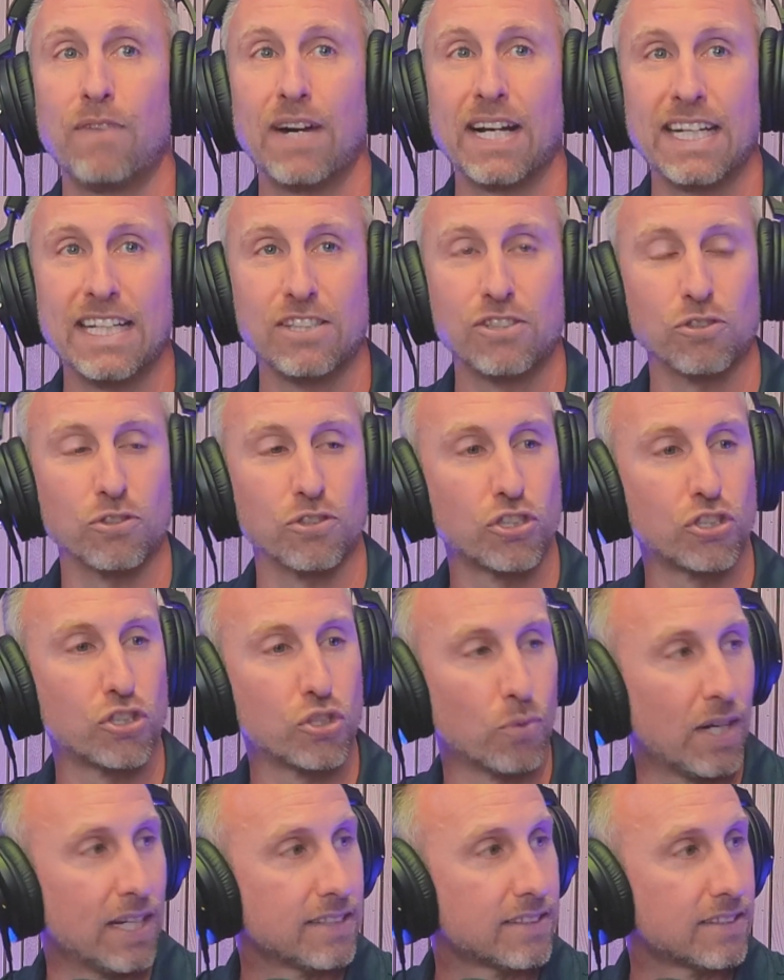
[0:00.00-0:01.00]
financial
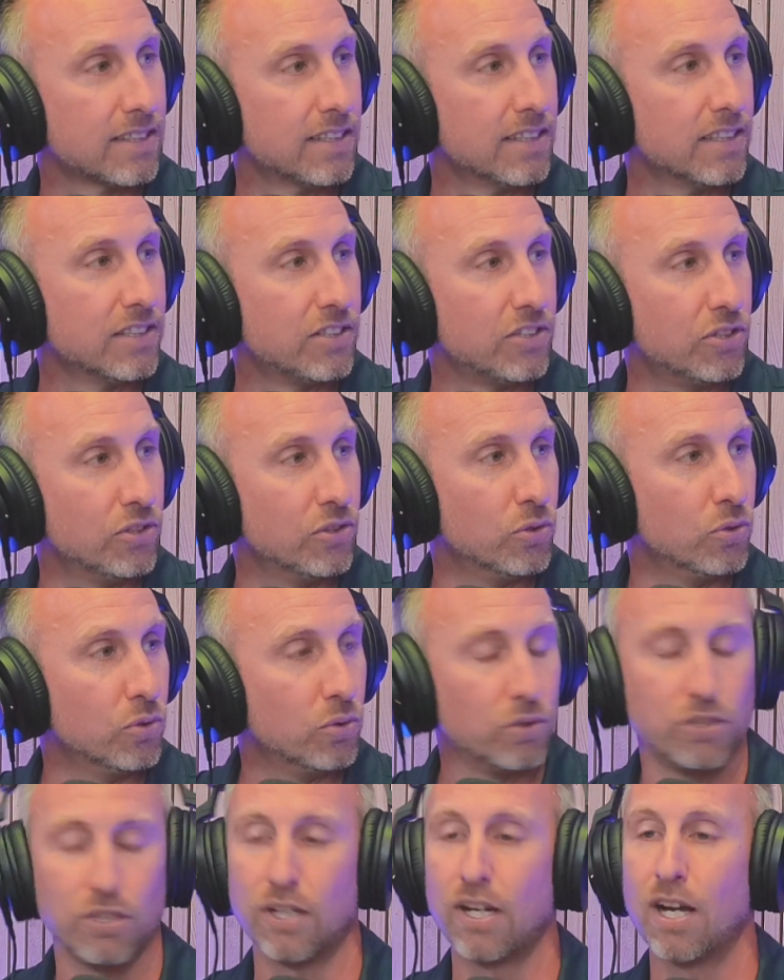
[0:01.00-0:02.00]
stress
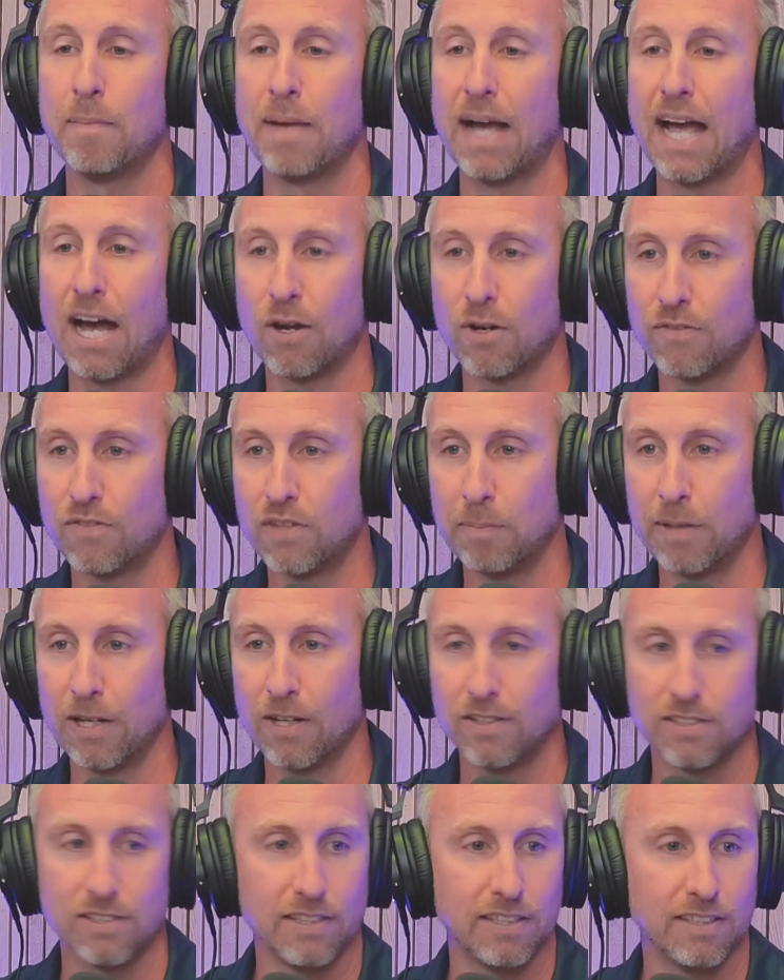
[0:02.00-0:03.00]
to to come out of the
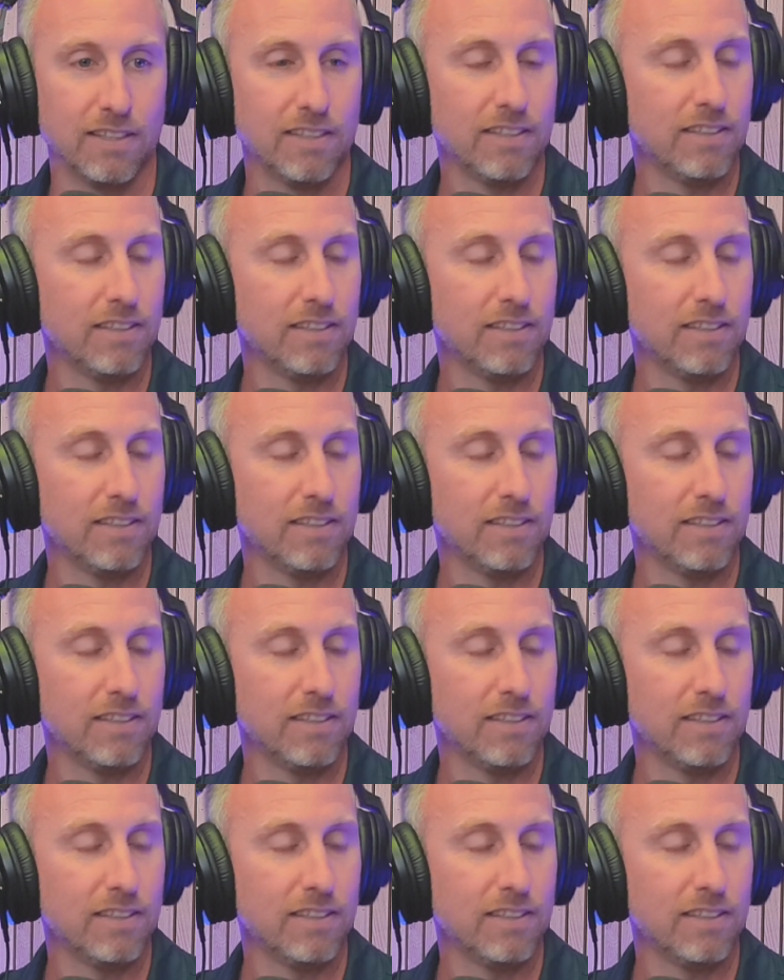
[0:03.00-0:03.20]
marriage and,